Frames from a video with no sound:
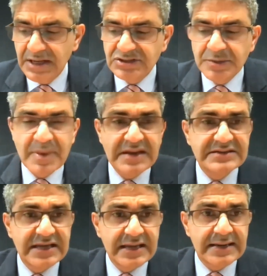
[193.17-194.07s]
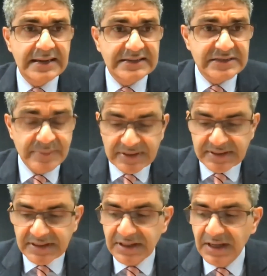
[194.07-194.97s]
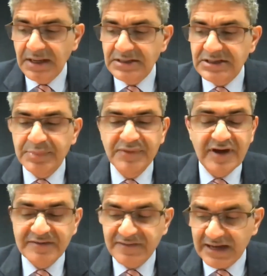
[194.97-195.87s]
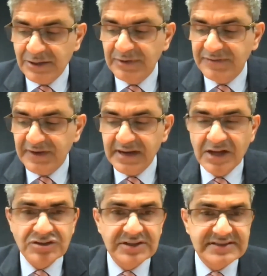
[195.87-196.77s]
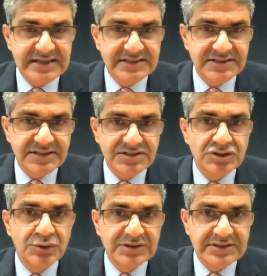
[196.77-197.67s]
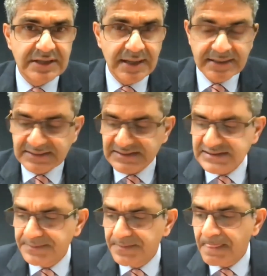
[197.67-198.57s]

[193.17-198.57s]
to maintain its ability to provide valuable financial assistance to its clients.